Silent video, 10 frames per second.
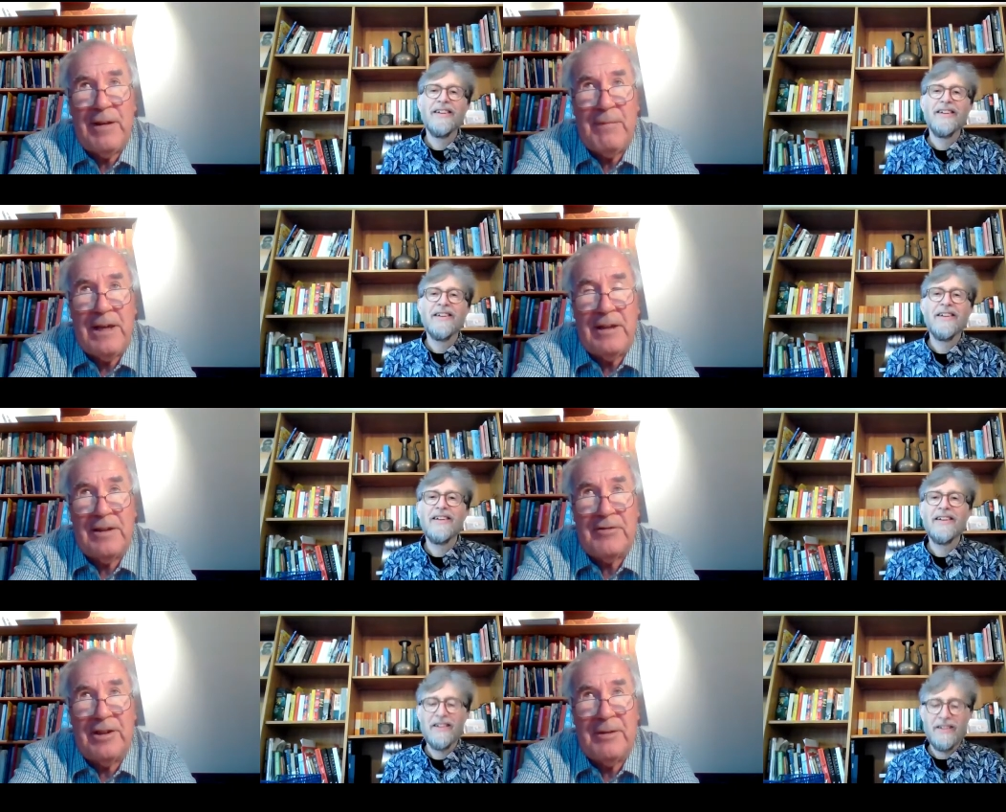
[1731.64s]

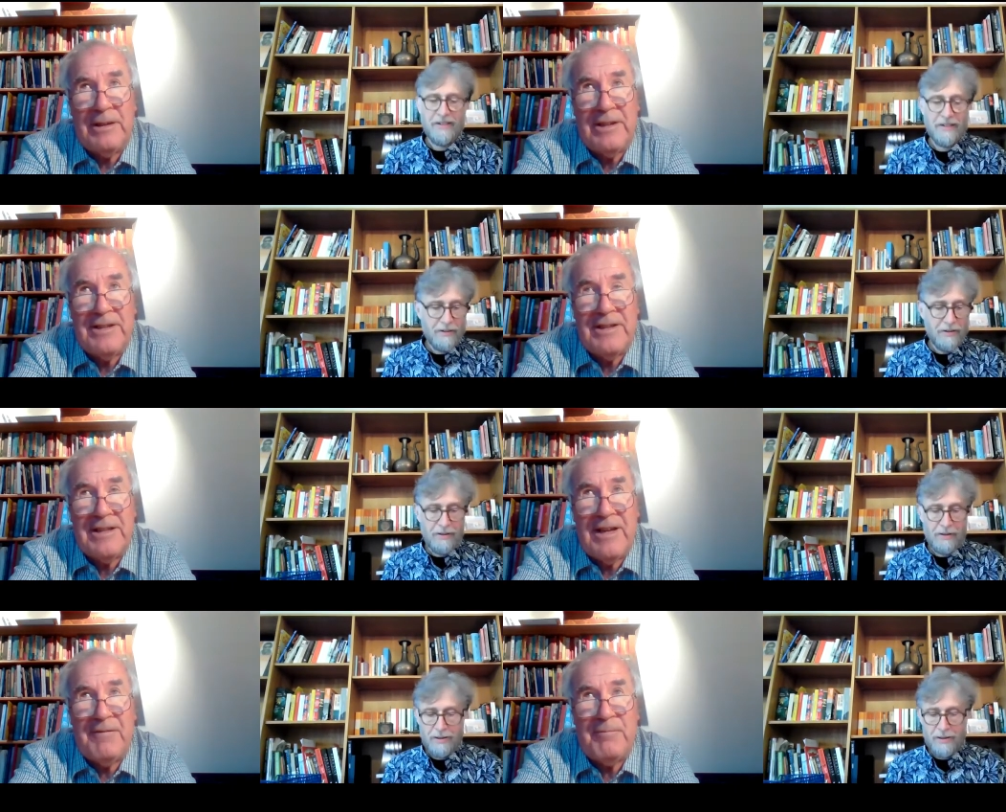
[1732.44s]
Speaker 1: female
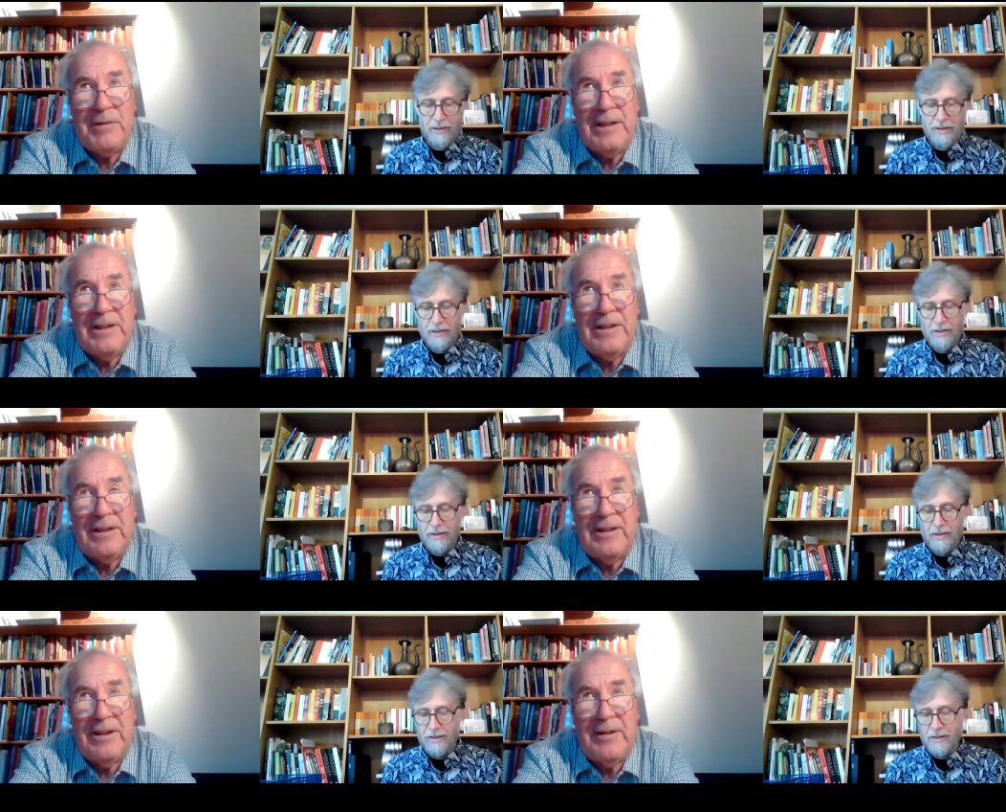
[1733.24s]
astronomers have
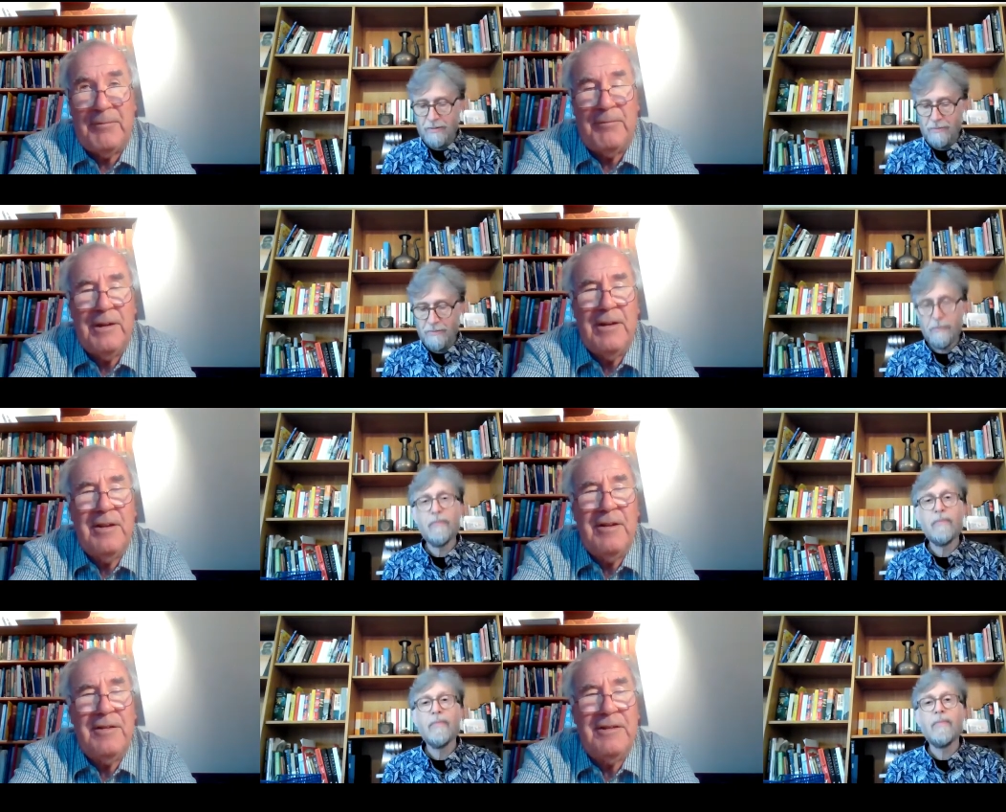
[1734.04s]
been um,
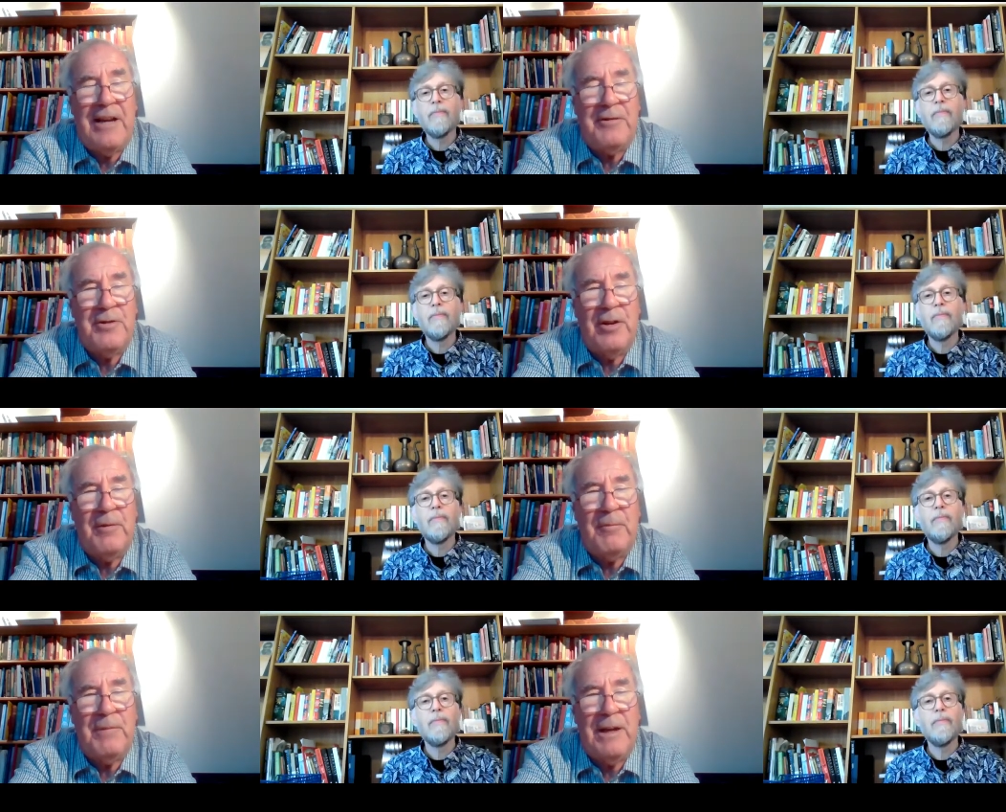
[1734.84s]

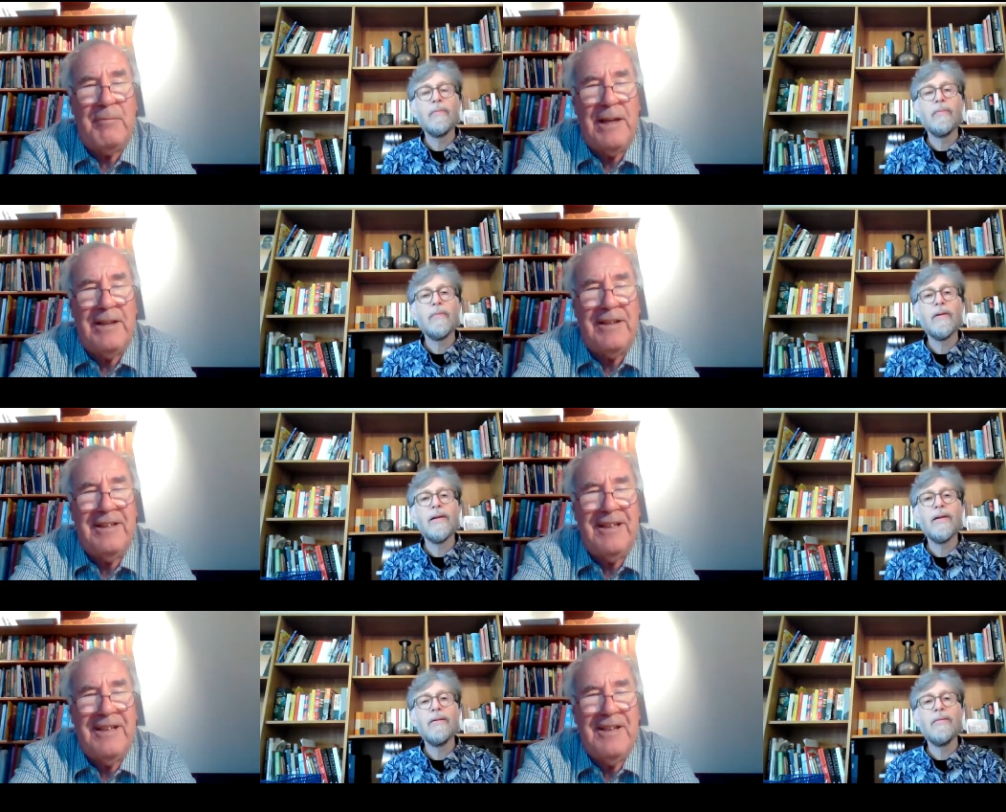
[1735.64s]
downtrodden by
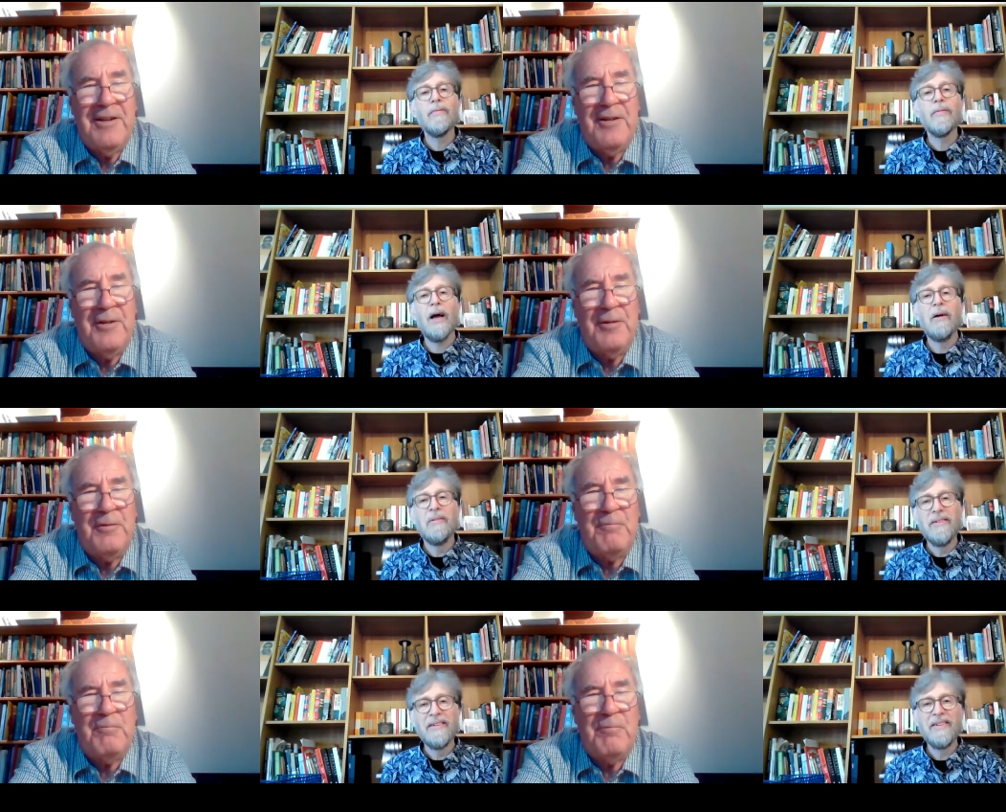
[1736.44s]
men
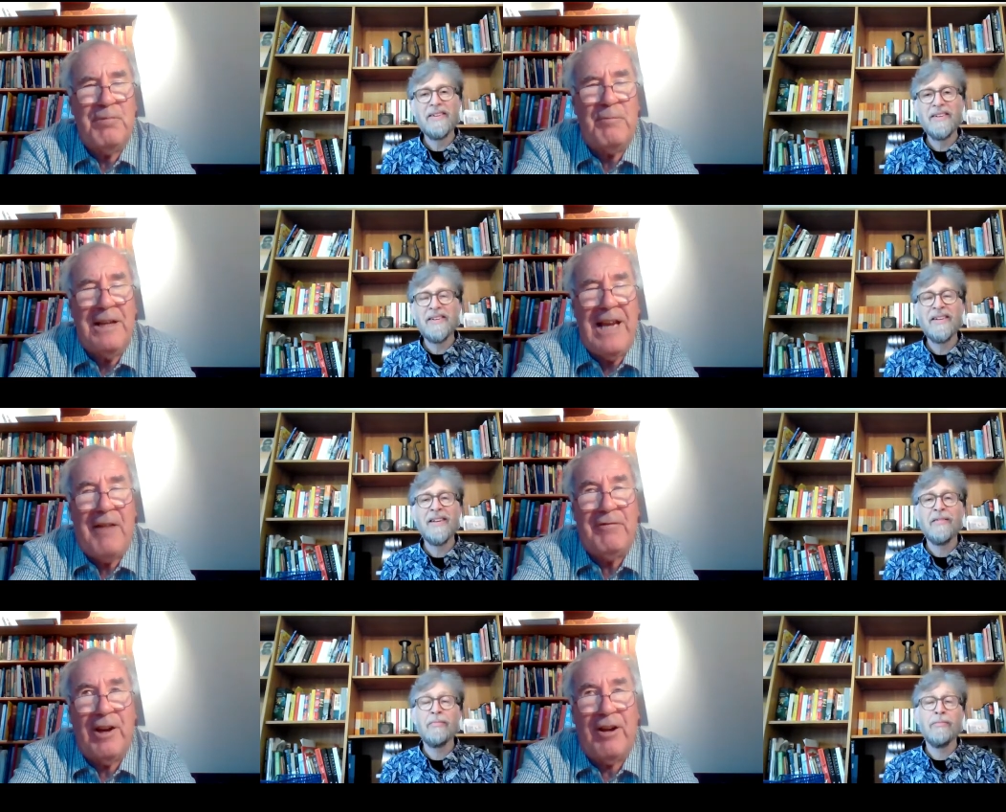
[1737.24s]
who probably
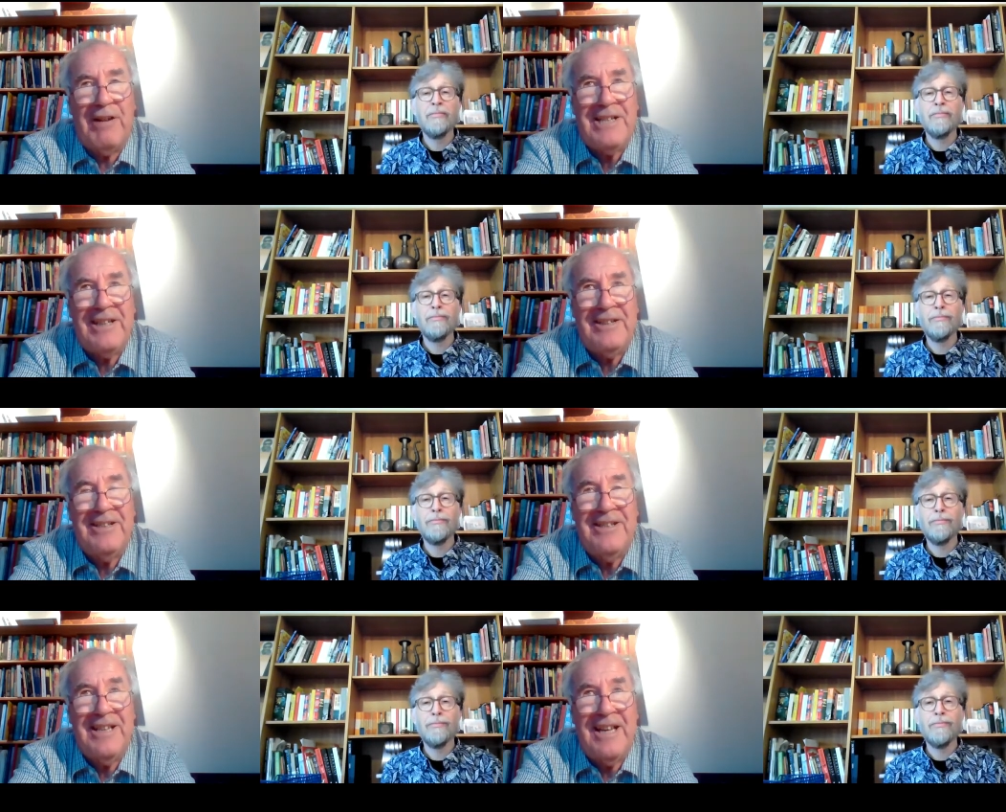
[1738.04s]
have
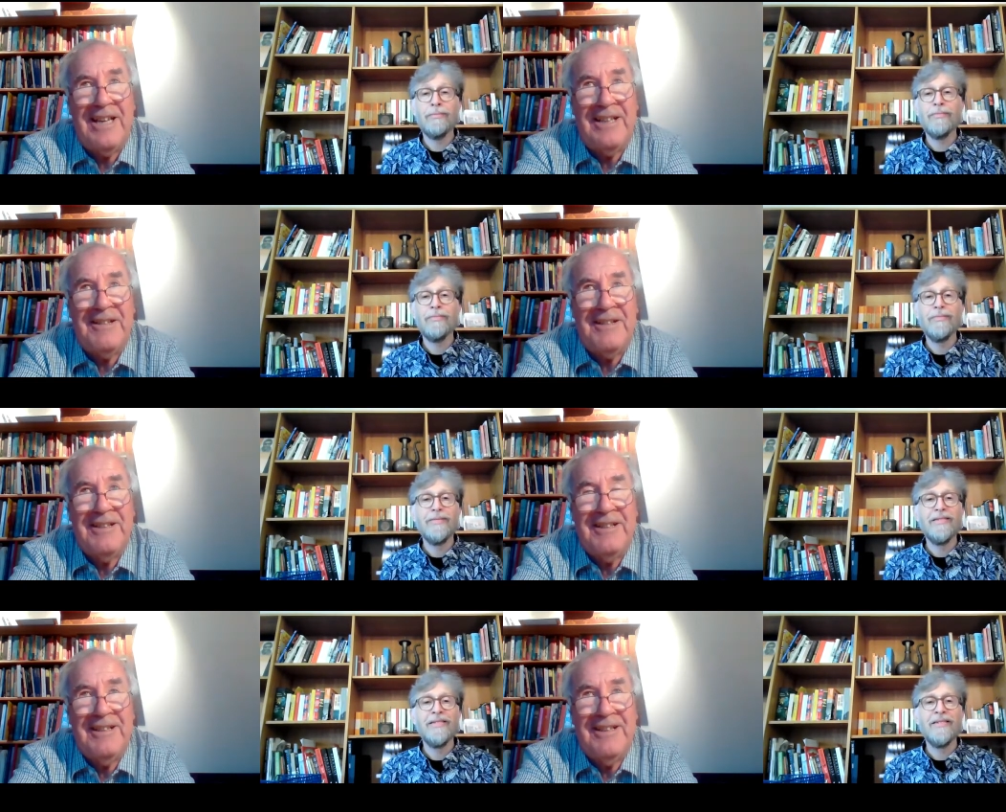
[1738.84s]
regretted their
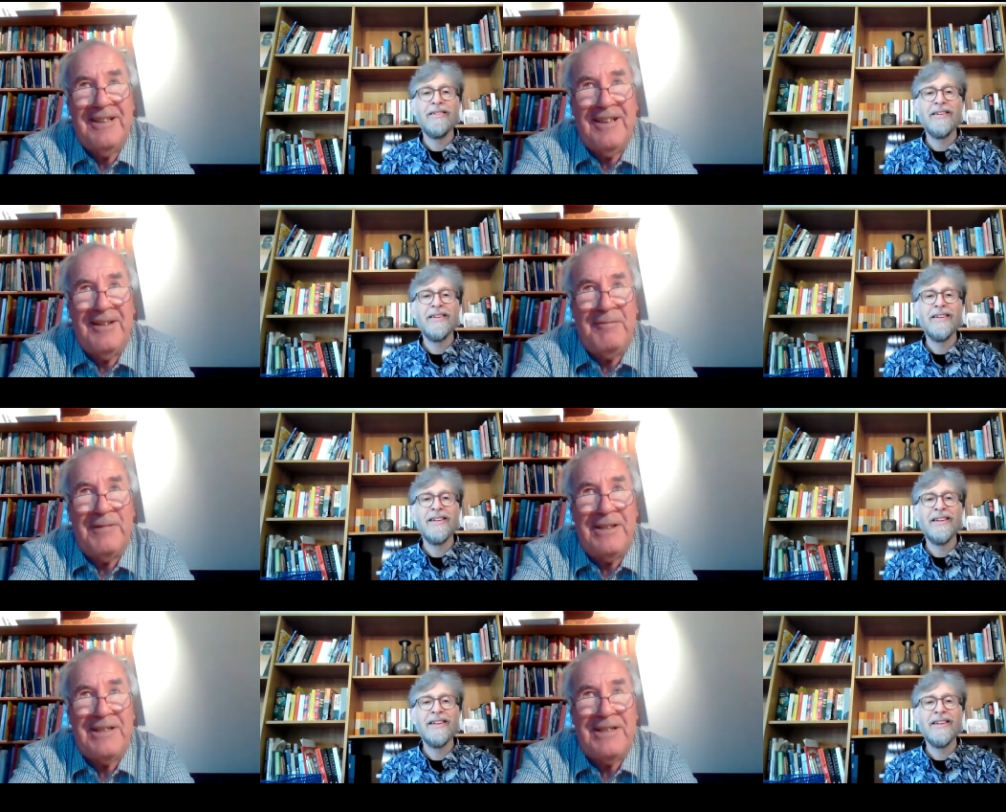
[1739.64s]
um,